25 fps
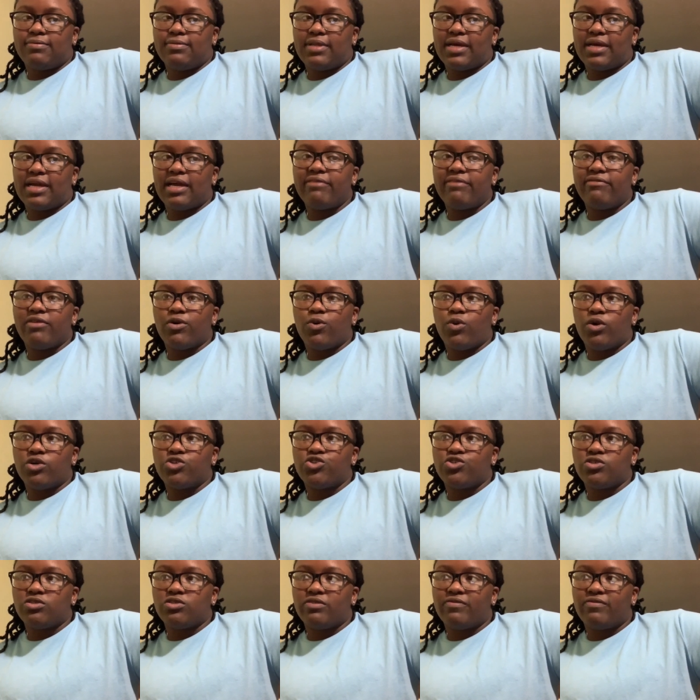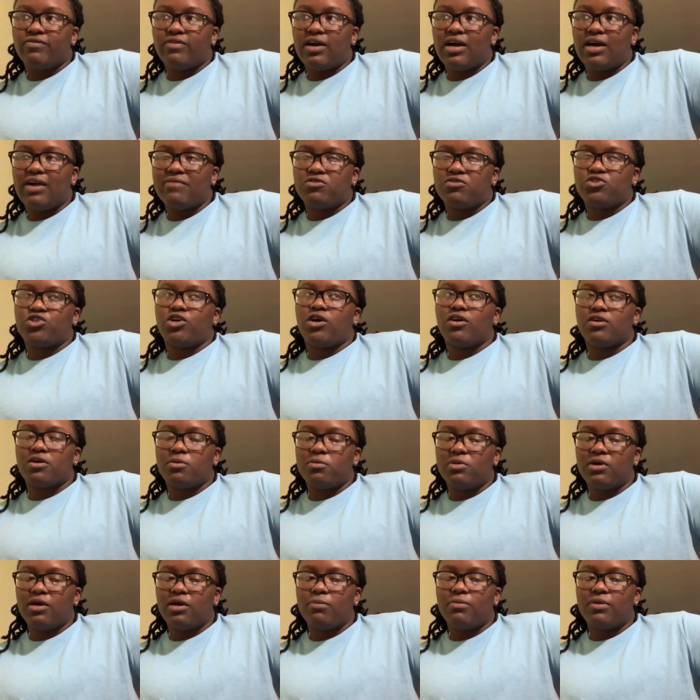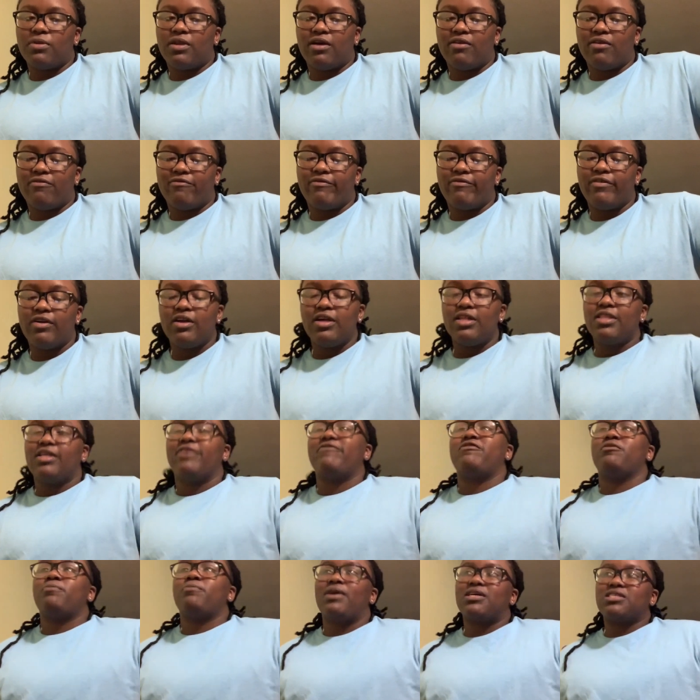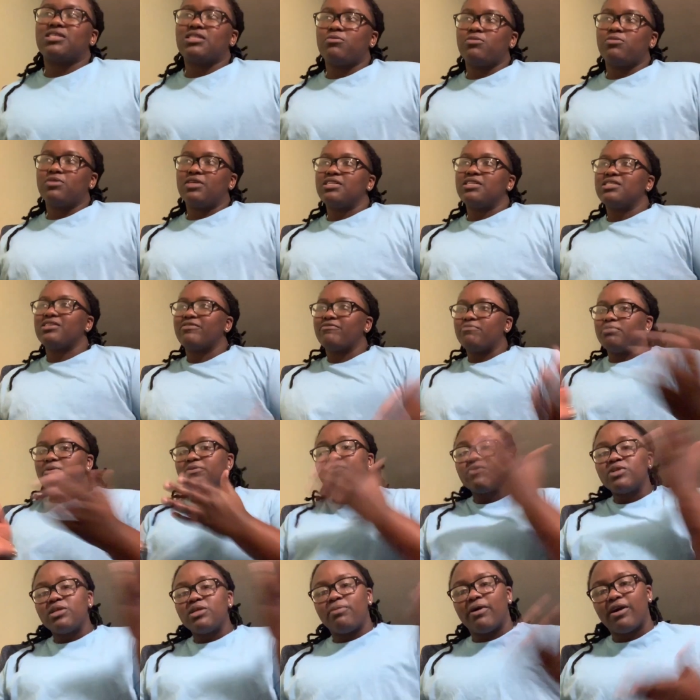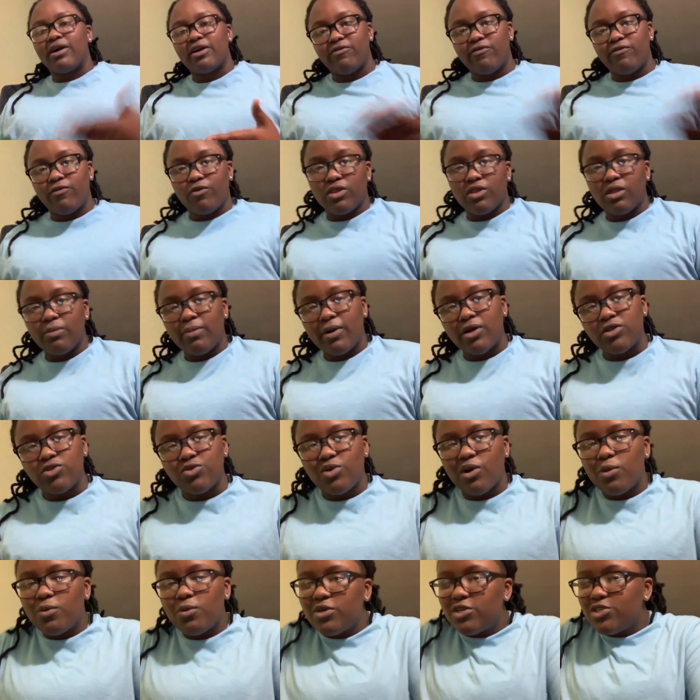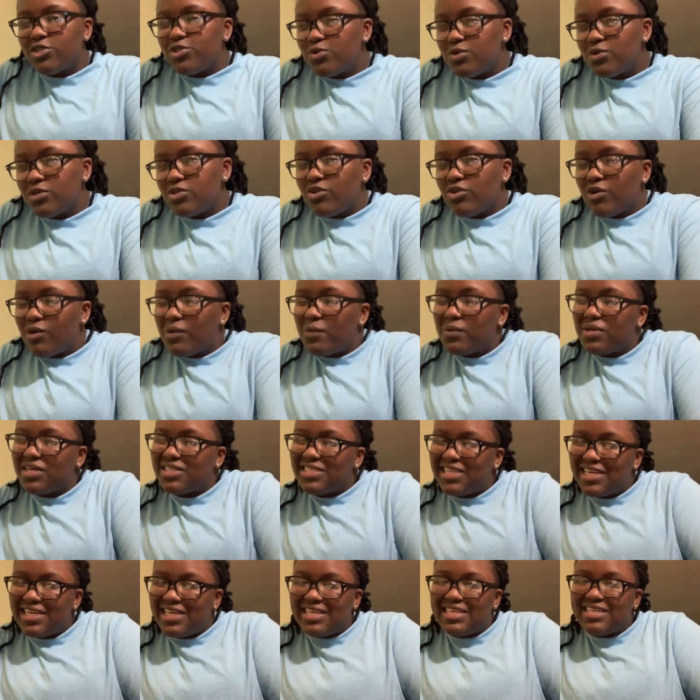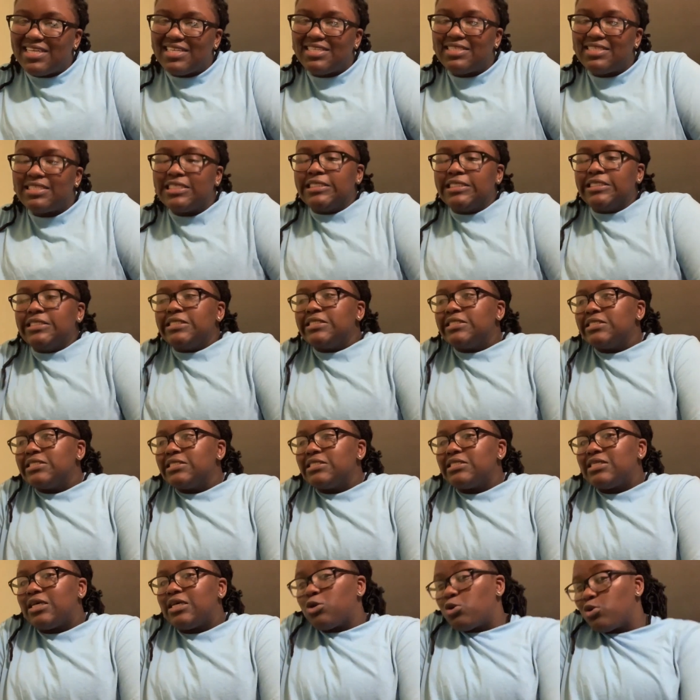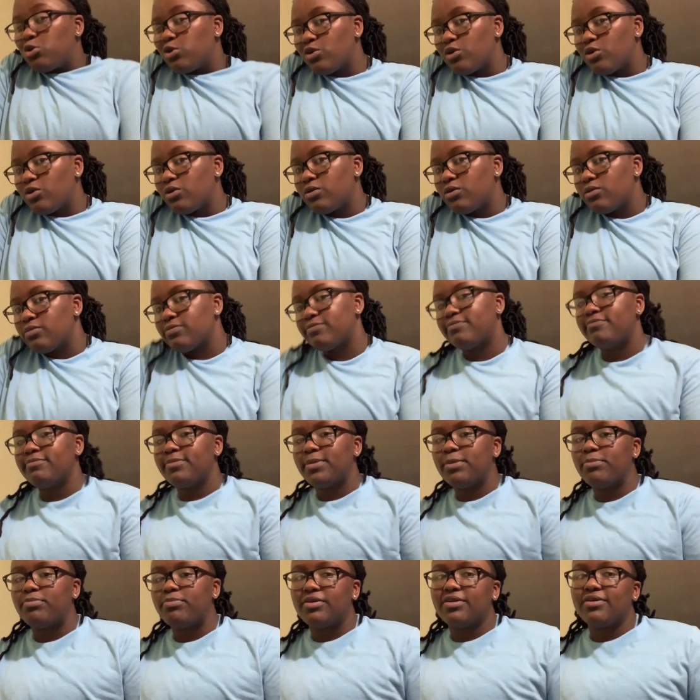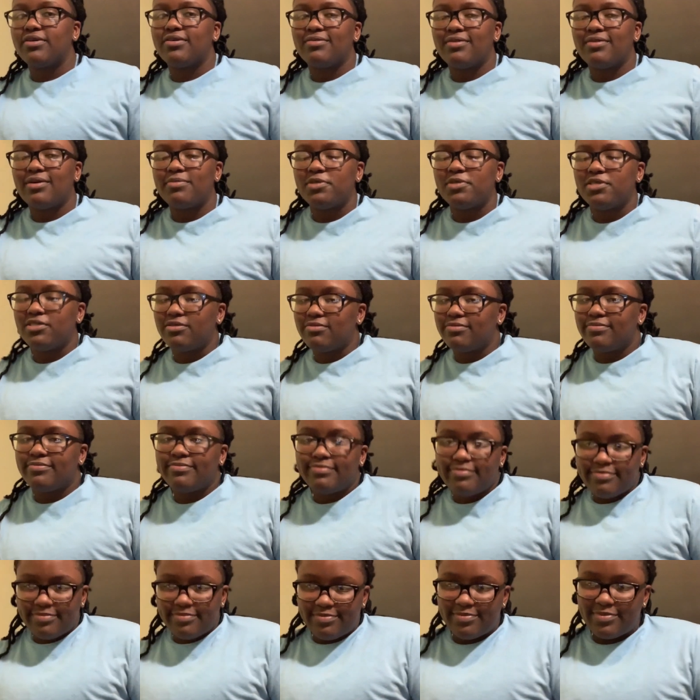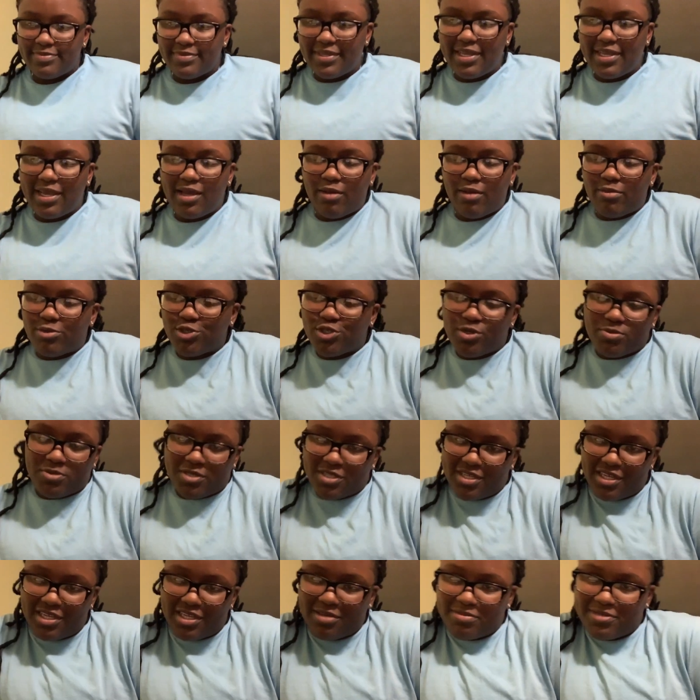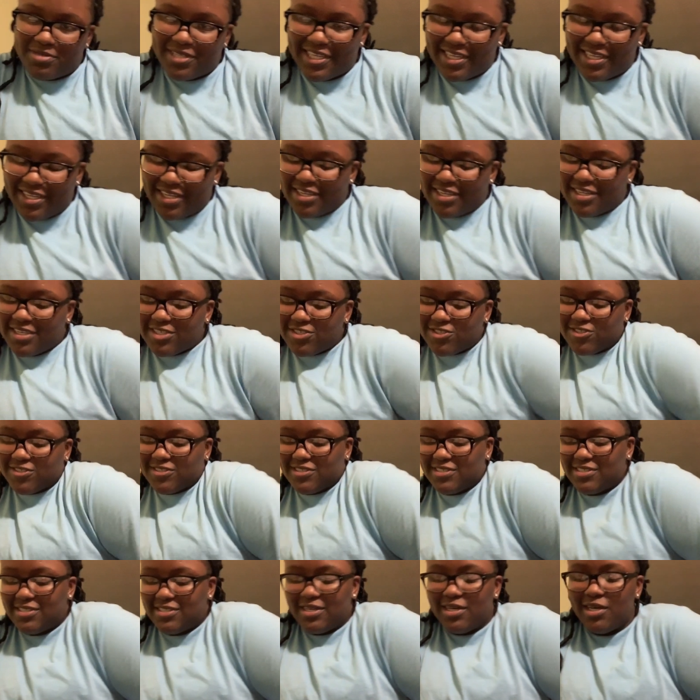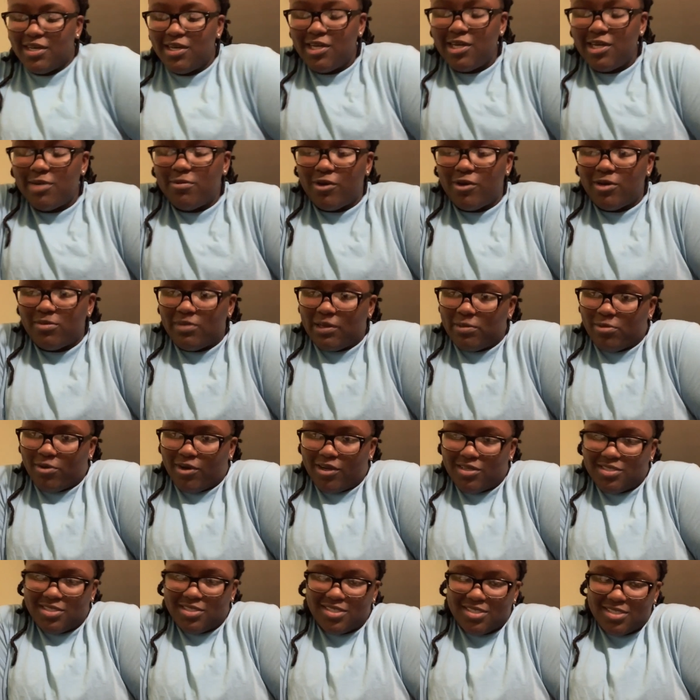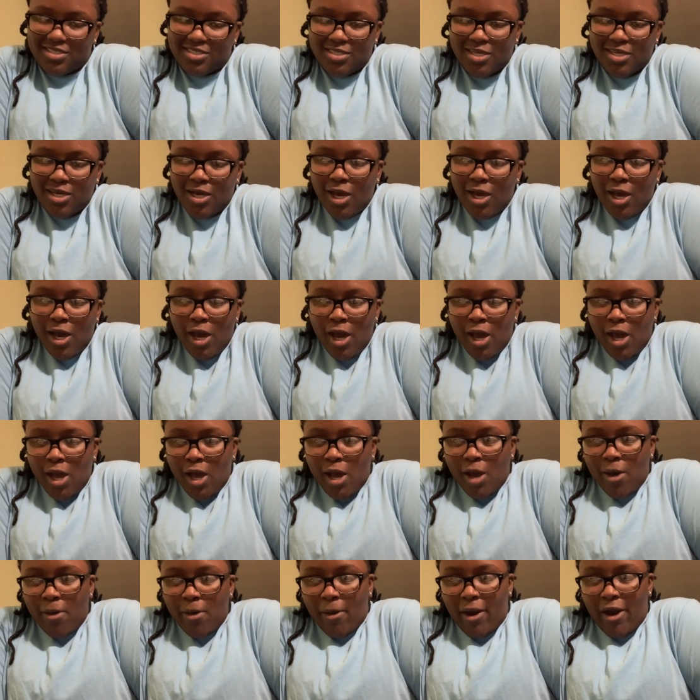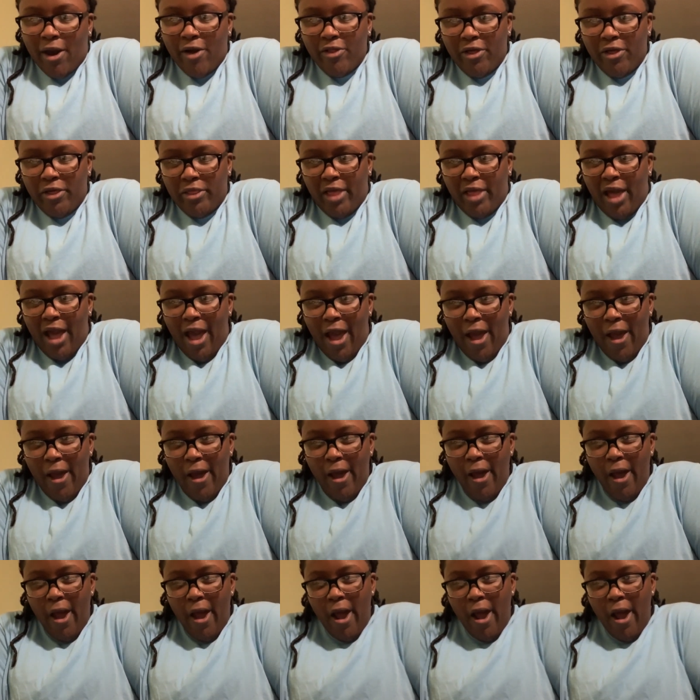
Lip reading: like I even questioned if I have a shot coming up, and I've like for the past couple of days I've been really back and forth about, do I want to do it? Do I want to take it? I don't know. But I mean, I'm sure I'm going to end up taking it. It's just a part of my process. Other than that,